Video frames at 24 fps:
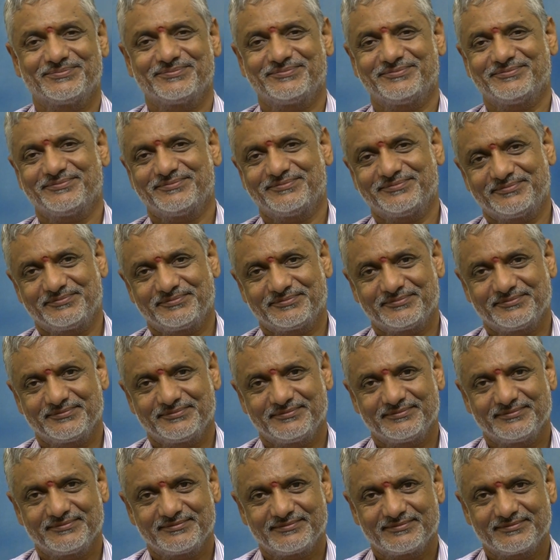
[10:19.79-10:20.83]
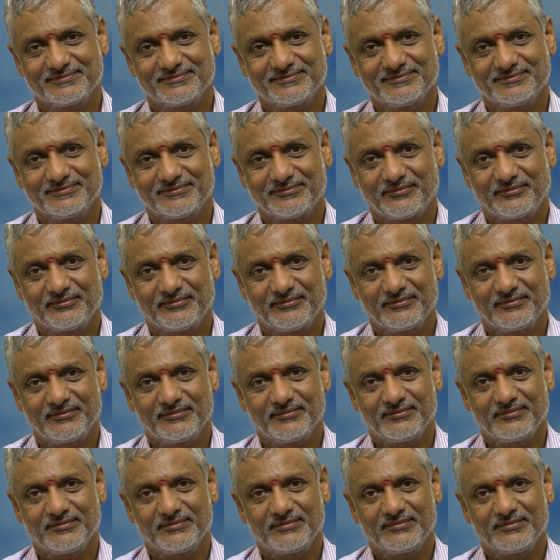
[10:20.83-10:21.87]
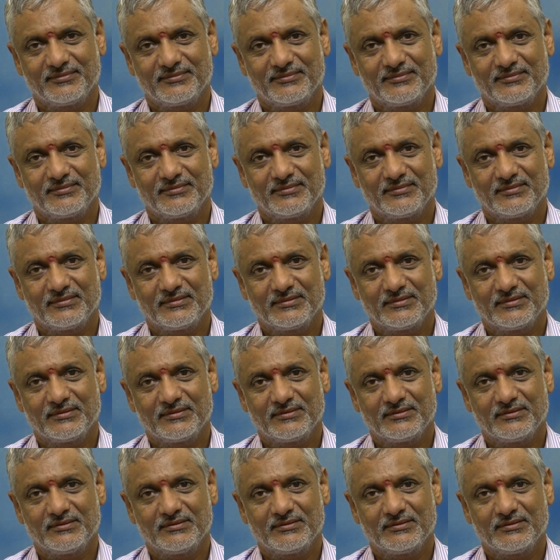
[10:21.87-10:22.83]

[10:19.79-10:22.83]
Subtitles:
[no speech]